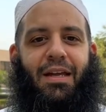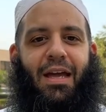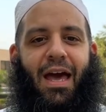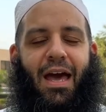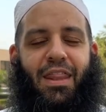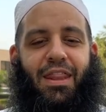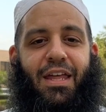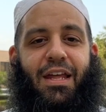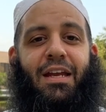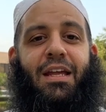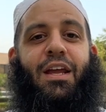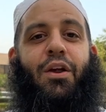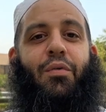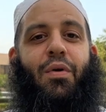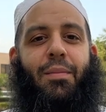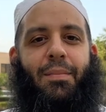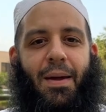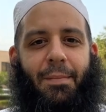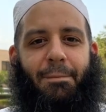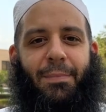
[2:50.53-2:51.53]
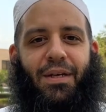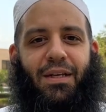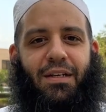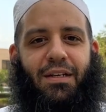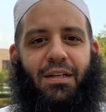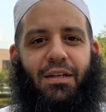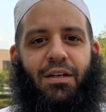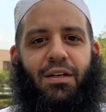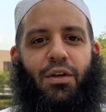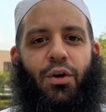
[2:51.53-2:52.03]
and then he
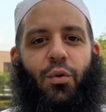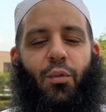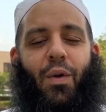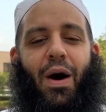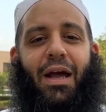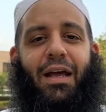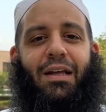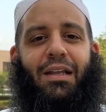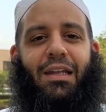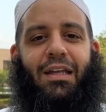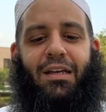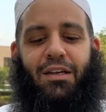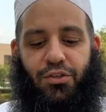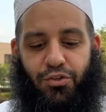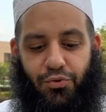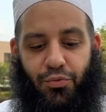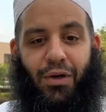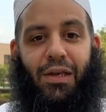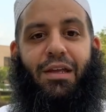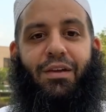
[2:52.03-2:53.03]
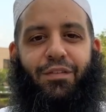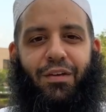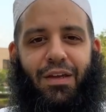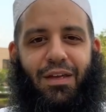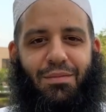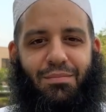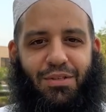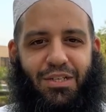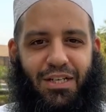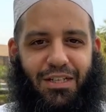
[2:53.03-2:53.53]
remembered while he is relieving
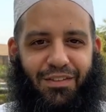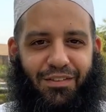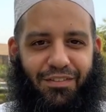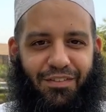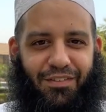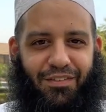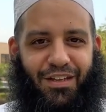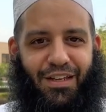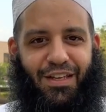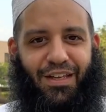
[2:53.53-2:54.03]
himself,